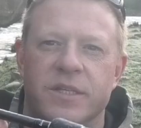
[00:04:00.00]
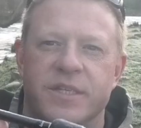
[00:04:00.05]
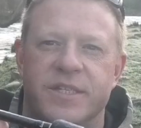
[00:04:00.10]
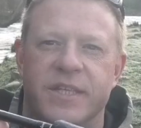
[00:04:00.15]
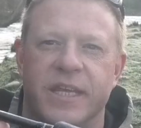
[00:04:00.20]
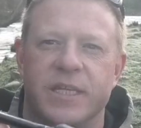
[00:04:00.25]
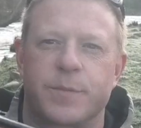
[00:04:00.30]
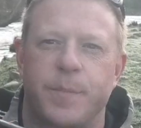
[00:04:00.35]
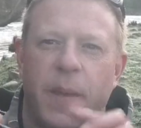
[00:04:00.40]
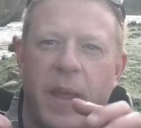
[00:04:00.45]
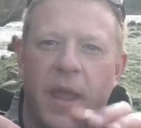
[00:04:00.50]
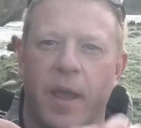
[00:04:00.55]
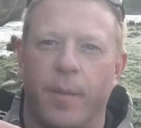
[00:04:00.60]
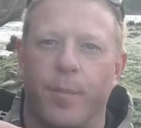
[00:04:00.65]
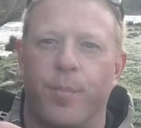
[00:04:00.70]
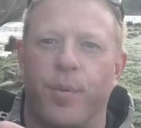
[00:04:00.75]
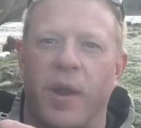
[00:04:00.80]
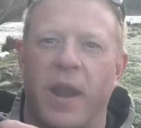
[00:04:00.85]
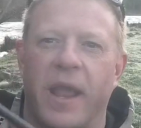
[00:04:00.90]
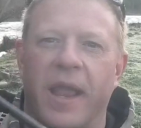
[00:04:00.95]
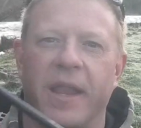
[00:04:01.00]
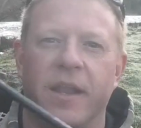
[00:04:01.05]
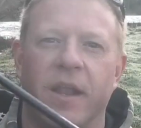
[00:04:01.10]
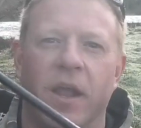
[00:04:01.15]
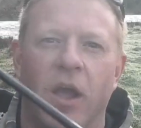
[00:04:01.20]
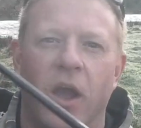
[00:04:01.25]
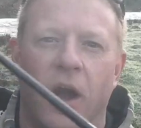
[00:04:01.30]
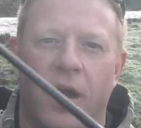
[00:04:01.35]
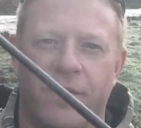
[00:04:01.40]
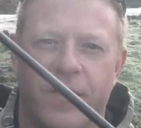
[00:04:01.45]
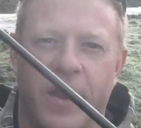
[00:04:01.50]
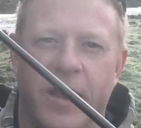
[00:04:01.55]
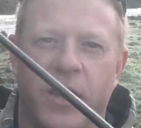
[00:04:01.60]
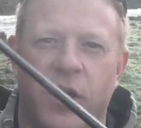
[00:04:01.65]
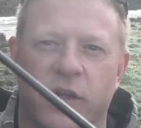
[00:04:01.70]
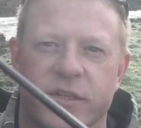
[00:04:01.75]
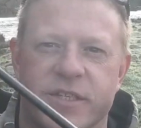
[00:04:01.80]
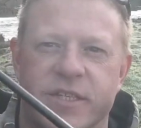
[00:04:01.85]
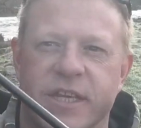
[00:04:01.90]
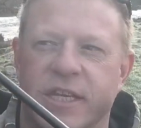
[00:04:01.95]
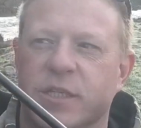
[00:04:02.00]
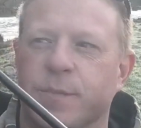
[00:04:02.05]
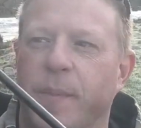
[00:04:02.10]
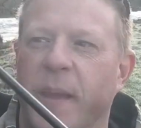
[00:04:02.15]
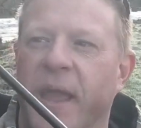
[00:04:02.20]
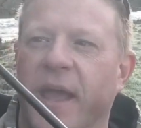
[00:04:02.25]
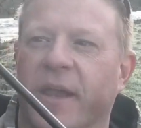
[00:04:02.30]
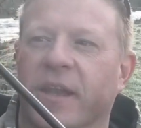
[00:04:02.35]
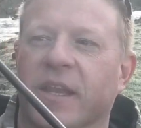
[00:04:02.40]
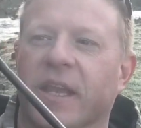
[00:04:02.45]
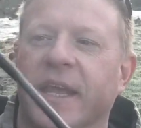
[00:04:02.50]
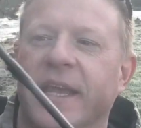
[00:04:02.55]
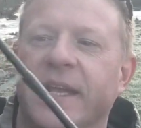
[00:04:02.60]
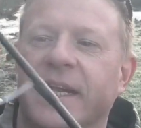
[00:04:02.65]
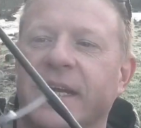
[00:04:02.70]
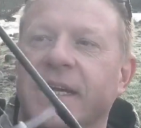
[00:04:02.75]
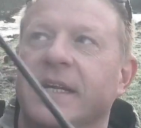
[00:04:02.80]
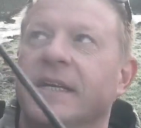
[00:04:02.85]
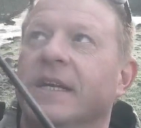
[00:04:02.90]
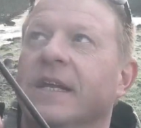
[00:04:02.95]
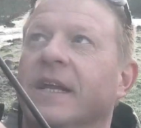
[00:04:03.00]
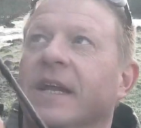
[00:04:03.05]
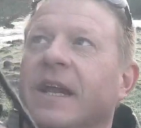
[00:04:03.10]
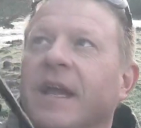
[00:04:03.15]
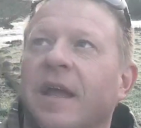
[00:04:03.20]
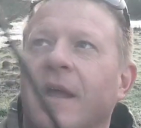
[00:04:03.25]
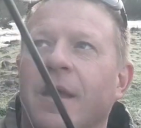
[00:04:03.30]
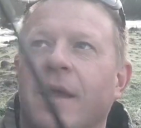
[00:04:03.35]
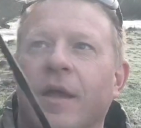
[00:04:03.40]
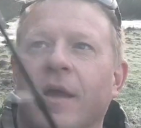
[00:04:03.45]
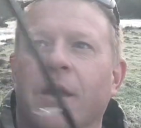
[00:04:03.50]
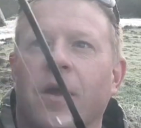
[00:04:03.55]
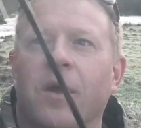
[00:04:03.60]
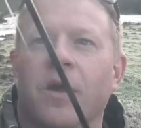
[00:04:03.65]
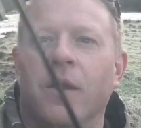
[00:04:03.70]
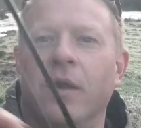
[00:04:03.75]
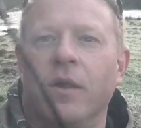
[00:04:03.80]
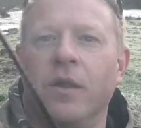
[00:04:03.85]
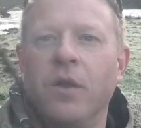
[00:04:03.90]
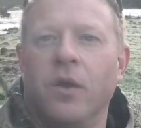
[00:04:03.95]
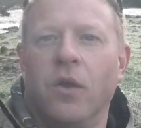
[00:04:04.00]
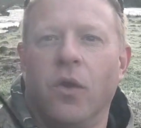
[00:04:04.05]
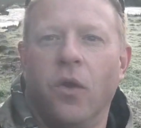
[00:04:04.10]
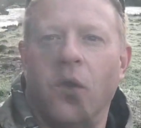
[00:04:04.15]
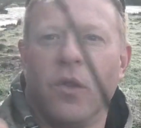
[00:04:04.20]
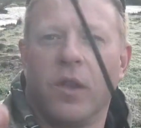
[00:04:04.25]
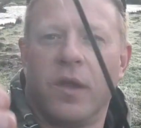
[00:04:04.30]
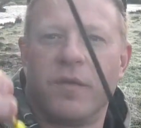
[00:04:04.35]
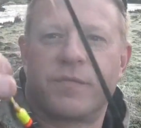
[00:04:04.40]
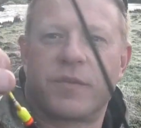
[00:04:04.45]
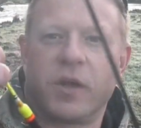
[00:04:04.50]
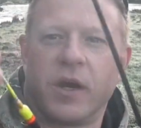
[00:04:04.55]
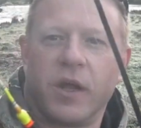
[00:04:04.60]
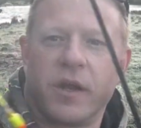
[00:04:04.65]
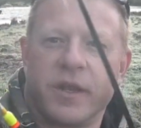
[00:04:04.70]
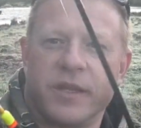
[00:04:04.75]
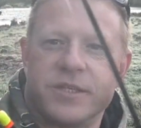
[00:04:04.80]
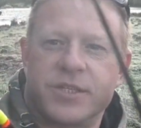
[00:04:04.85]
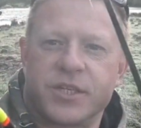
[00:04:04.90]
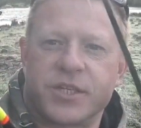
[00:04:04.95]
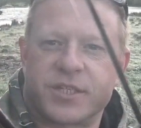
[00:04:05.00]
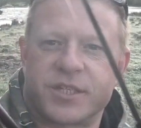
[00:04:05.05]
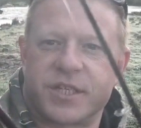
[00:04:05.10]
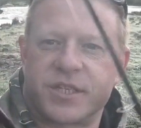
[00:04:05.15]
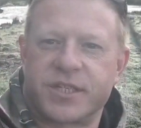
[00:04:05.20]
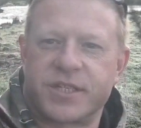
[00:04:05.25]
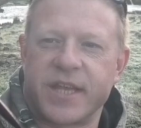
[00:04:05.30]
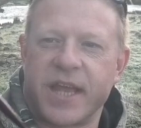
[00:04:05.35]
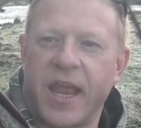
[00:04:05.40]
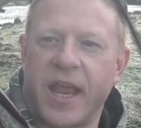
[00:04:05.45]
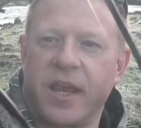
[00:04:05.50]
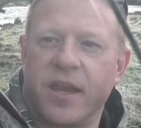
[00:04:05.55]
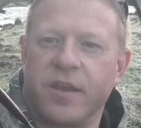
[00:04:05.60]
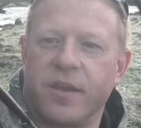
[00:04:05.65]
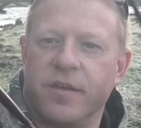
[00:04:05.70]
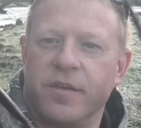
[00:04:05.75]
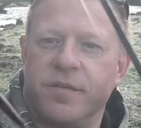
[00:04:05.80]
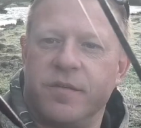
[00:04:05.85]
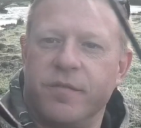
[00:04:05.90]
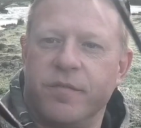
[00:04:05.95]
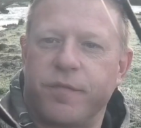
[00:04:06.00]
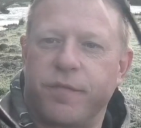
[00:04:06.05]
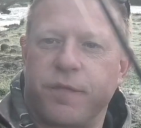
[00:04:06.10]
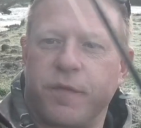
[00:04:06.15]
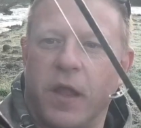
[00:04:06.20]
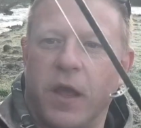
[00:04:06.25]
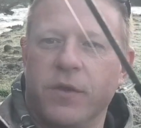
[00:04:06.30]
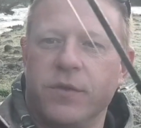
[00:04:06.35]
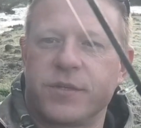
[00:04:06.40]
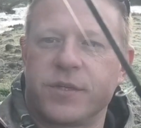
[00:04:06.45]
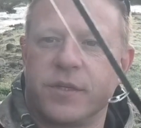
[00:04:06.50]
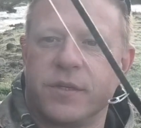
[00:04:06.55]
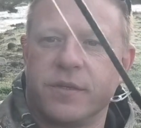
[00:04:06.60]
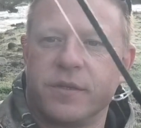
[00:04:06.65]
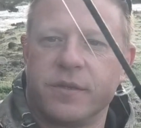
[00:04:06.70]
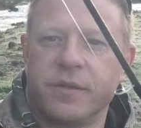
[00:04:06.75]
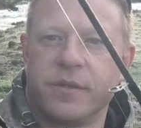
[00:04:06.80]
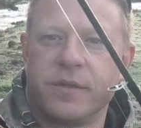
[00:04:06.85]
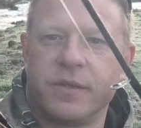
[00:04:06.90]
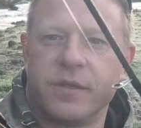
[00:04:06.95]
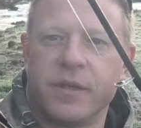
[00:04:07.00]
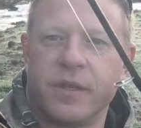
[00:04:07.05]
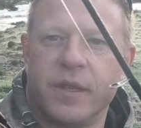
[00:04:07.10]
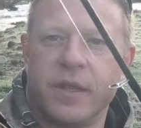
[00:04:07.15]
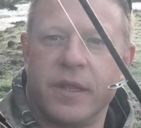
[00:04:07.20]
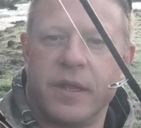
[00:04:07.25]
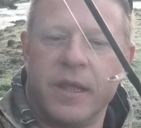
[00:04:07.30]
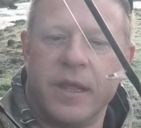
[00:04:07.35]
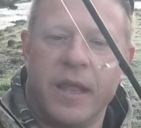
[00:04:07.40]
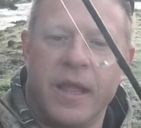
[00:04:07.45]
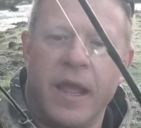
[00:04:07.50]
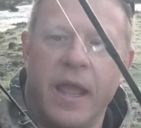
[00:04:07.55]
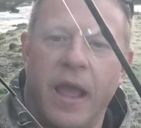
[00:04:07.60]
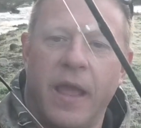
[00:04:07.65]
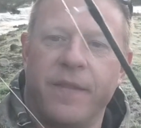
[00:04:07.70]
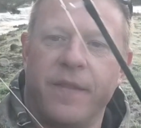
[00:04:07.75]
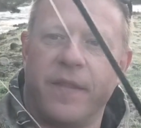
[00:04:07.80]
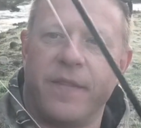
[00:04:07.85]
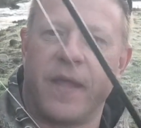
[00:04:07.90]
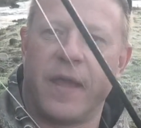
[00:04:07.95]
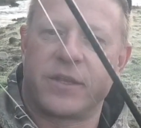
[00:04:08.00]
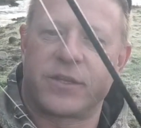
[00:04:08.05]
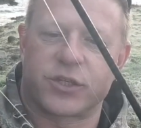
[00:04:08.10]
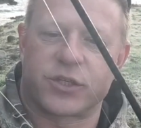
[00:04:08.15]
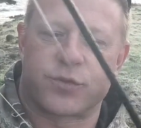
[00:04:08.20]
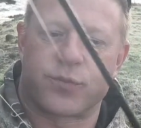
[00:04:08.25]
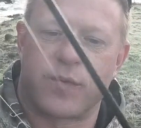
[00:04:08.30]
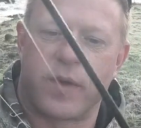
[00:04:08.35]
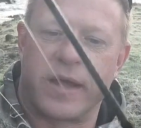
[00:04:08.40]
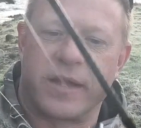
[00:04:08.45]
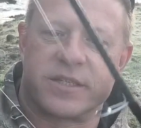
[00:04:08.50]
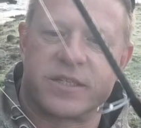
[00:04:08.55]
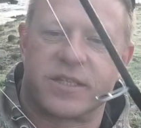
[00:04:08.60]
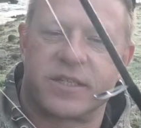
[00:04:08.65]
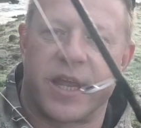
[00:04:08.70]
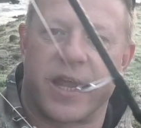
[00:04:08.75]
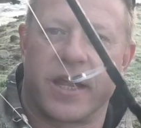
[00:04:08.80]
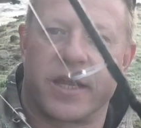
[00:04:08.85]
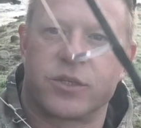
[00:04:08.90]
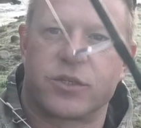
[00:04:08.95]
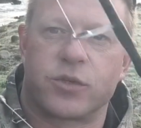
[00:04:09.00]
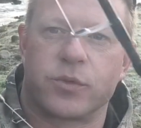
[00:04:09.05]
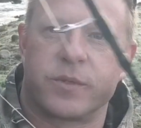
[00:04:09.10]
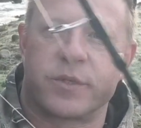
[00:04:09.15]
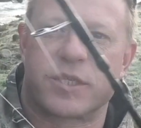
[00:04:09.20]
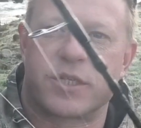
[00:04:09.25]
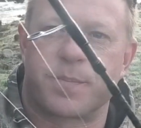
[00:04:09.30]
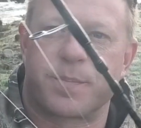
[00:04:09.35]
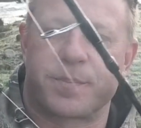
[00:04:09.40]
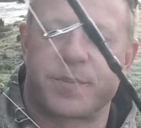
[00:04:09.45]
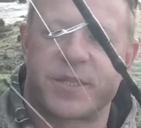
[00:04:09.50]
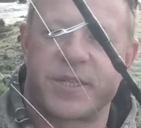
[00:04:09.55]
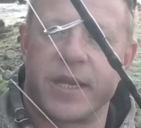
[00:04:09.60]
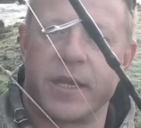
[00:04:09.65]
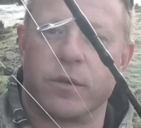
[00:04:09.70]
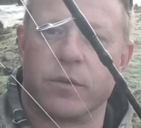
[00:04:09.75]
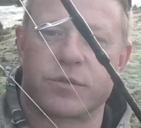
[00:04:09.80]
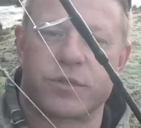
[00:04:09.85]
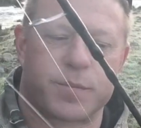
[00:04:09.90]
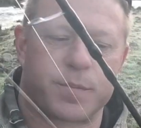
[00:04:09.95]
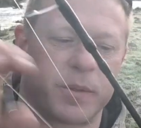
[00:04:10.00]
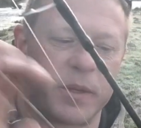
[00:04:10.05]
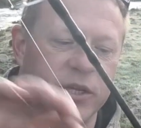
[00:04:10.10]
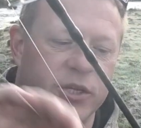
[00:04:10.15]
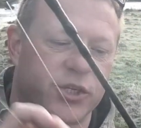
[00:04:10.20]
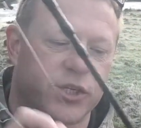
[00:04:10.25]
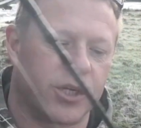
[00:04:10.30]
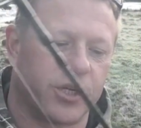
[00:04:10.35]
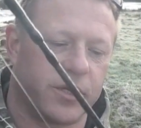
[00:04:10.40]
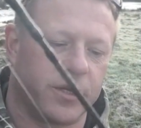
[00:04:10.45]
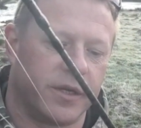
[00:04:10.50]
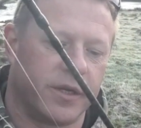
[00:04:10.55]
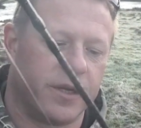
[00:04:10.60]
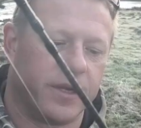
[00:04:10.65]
6 pound braid. I've only got 6 pound leader. All I've got is just a standard float, and then that just runs down to a single split shot,